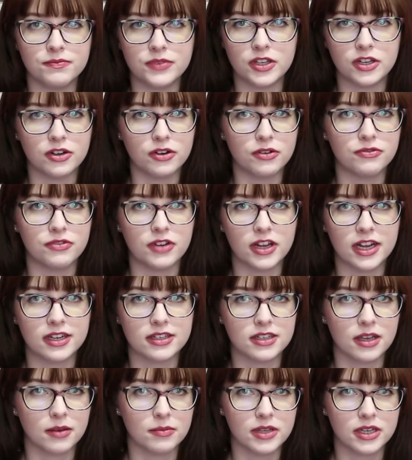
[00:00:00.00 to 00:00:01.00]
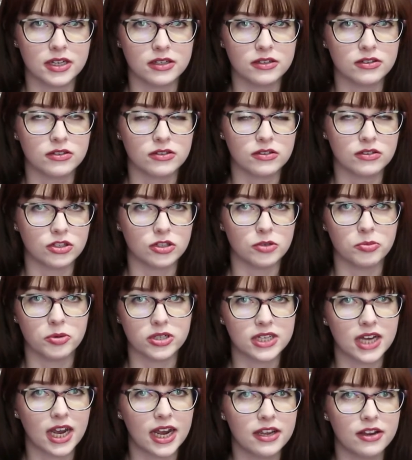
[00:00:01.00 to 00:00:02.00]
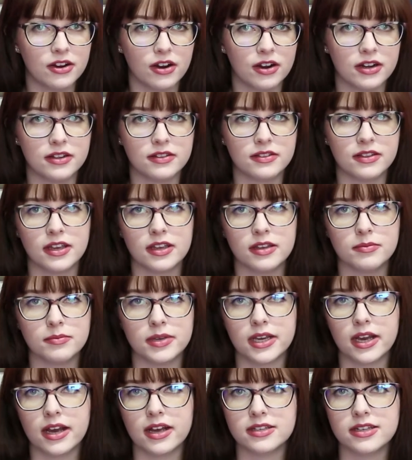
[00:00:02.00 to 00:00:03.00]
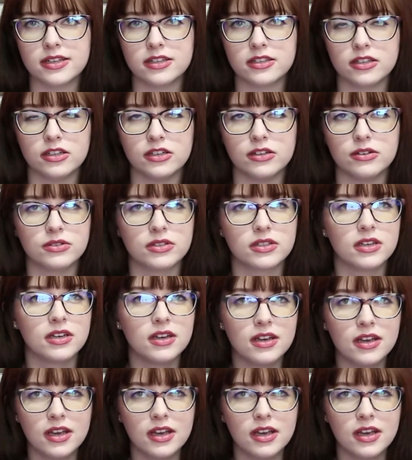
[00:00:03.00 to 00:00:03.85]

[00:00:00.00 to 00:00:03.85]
you know, fitting something super tight or anything because it's loose.